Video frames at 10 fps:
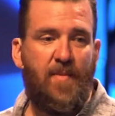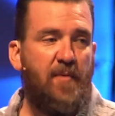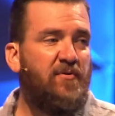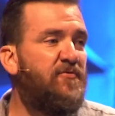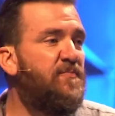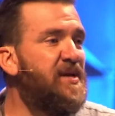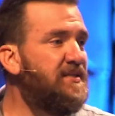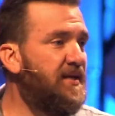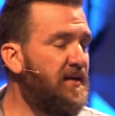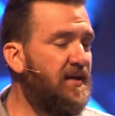I would have
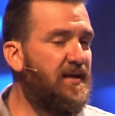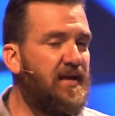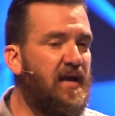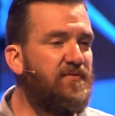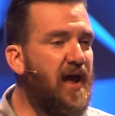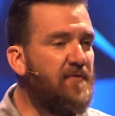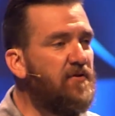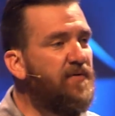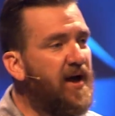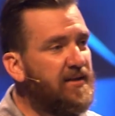missed it if not for the
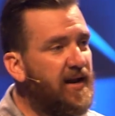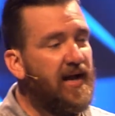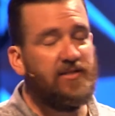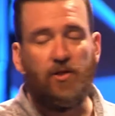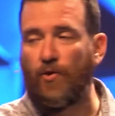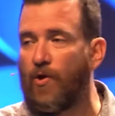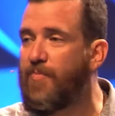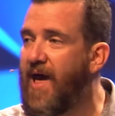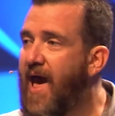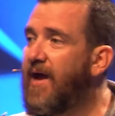fact that I got to look
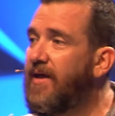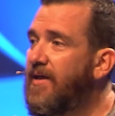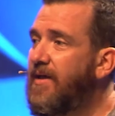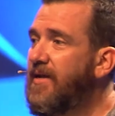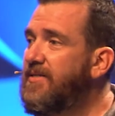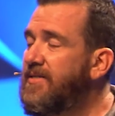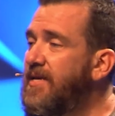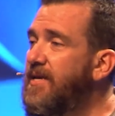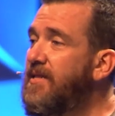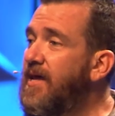back and
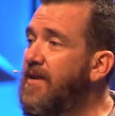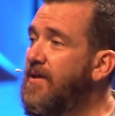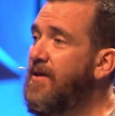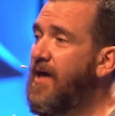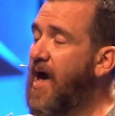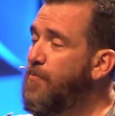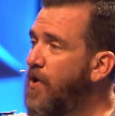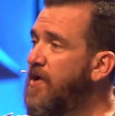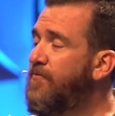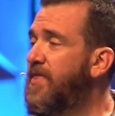see that I
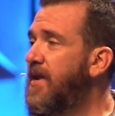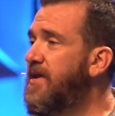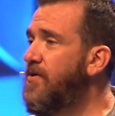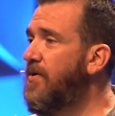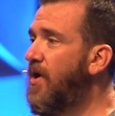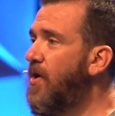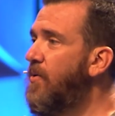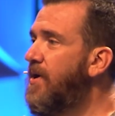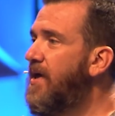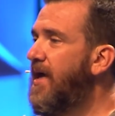prayed for that a year
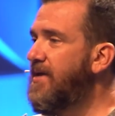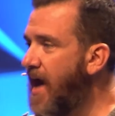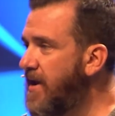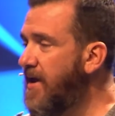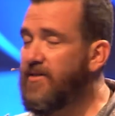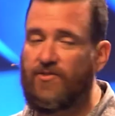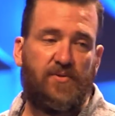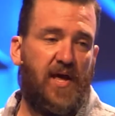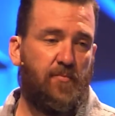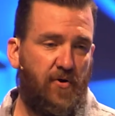ago and God answered
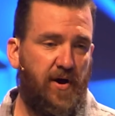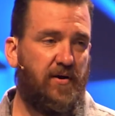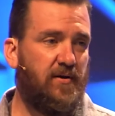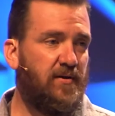that prayer.